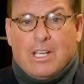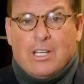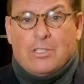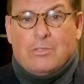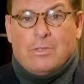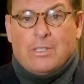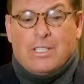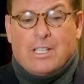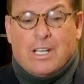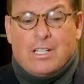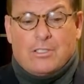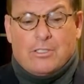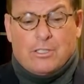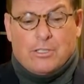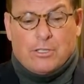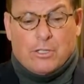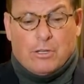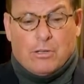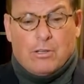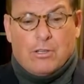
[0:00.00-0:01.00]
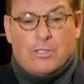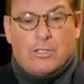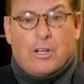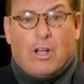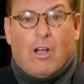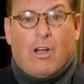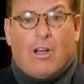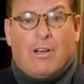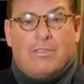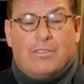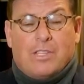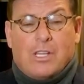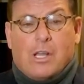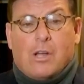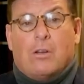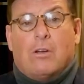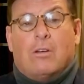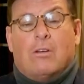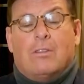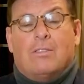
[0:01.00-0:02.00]
So he takes the church off
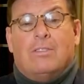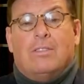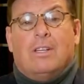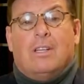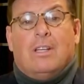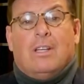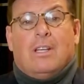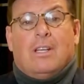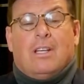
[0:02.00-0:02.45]
the earth.